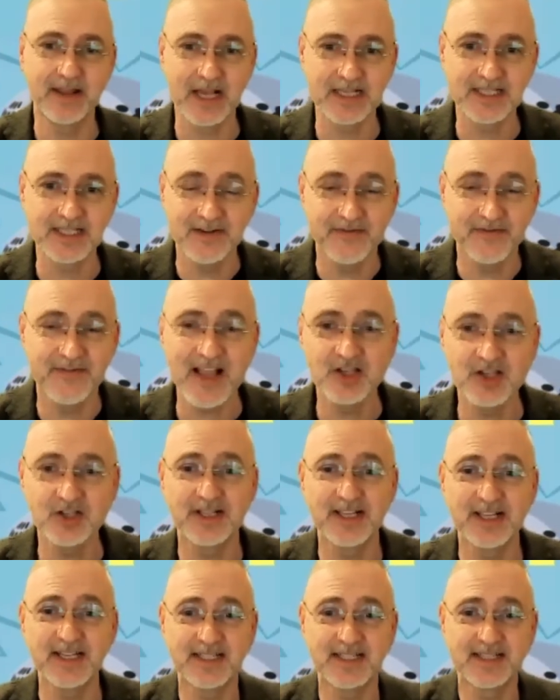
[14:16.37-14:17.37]
as an
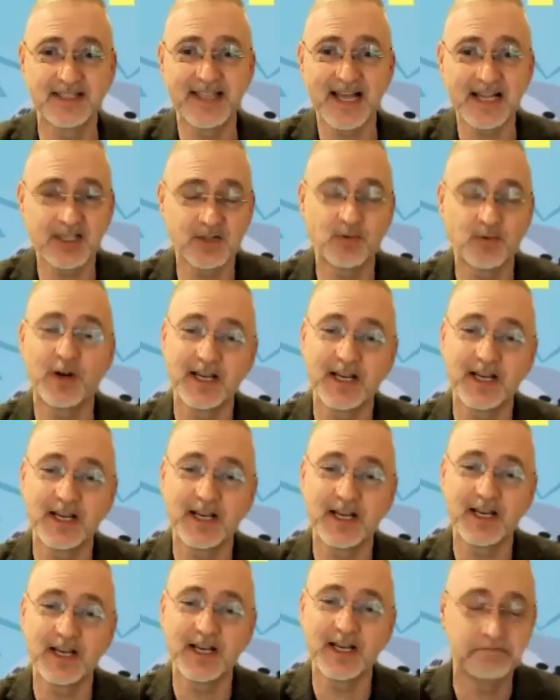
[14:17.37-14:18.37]
evangelist, that's what I
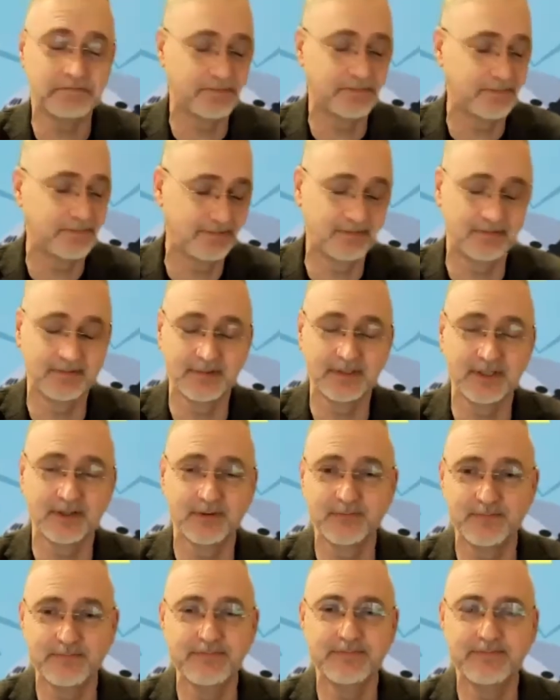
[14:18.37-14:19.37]
say,
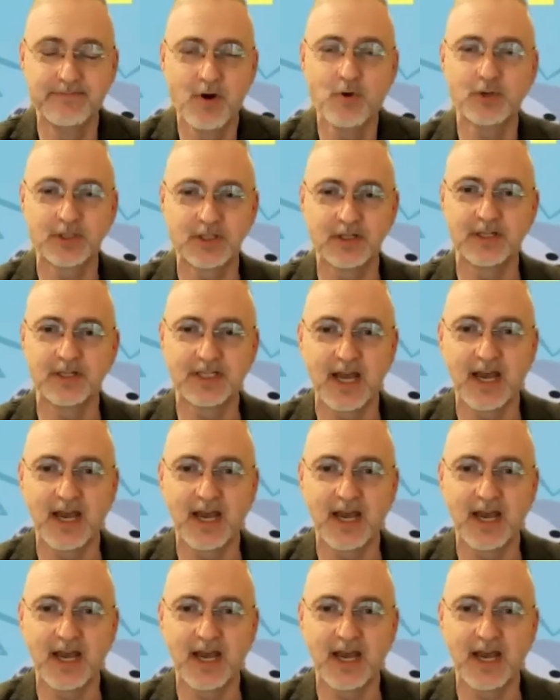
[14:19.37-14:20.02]
most of the